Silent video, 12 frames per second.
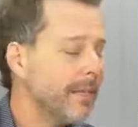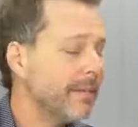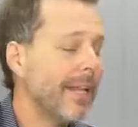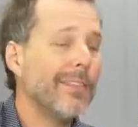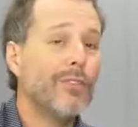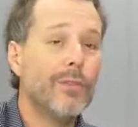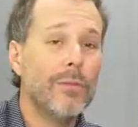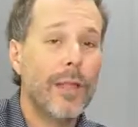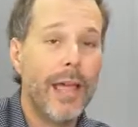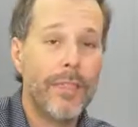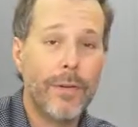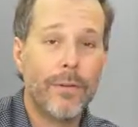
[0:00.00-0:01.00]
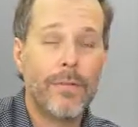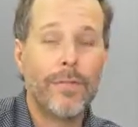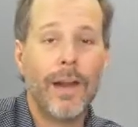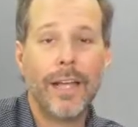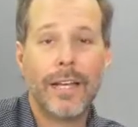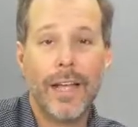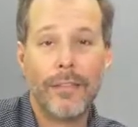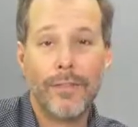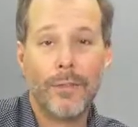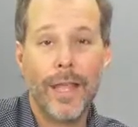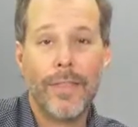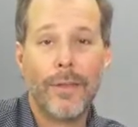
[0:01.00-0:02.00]
it's not too light that we're fretting, not
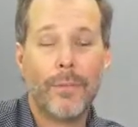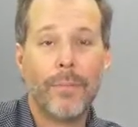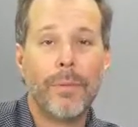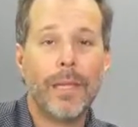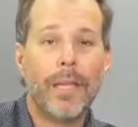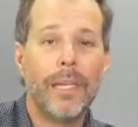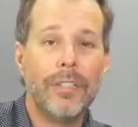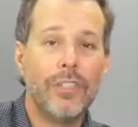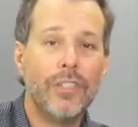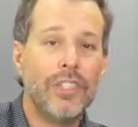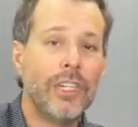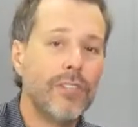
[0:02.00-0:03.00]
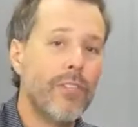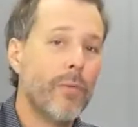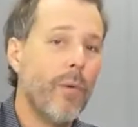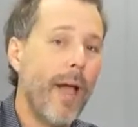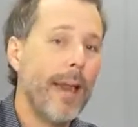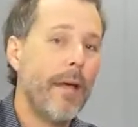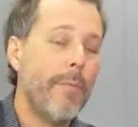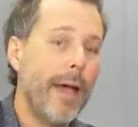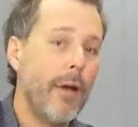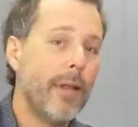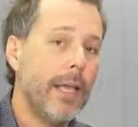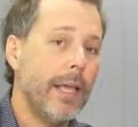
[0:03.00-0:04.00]
too light that we're picking. It's just the right
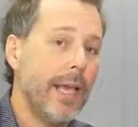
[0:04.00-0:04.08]
amount.